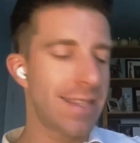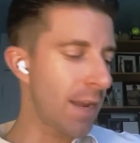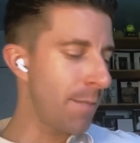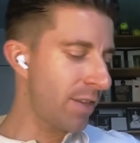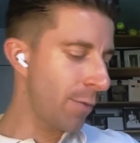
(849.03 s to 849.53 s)

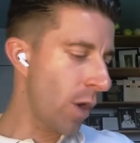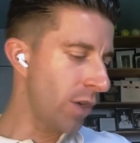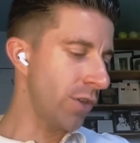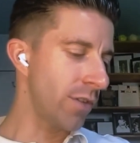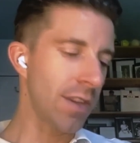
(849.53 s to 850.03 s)
Send me some
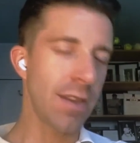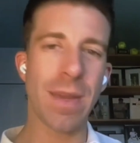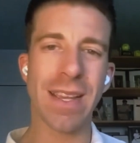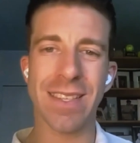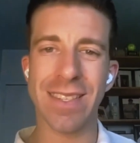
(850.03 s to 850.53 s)
questions
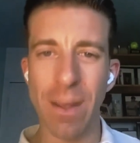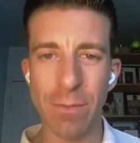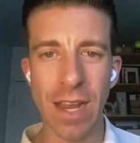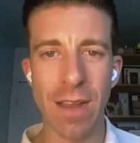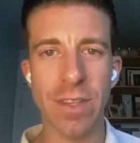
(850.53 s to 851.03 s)
because
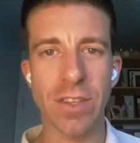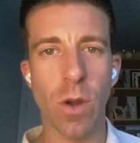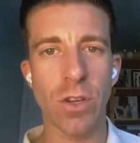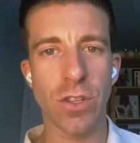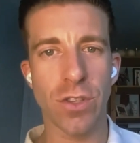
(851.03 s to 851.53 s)
sometimes these
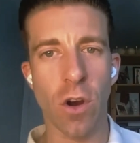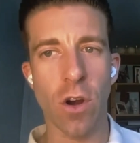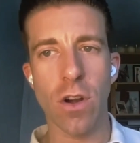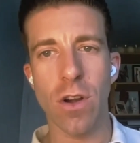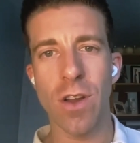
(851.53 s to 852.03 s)
questions
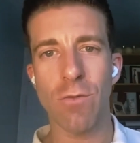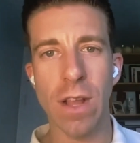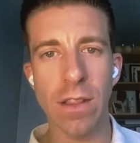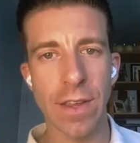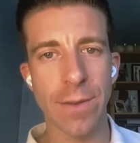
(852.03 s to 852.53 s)
are
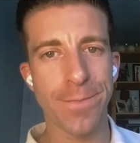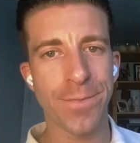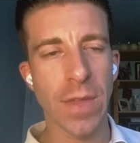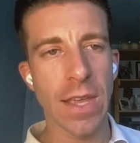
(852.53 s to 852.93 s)
relevant.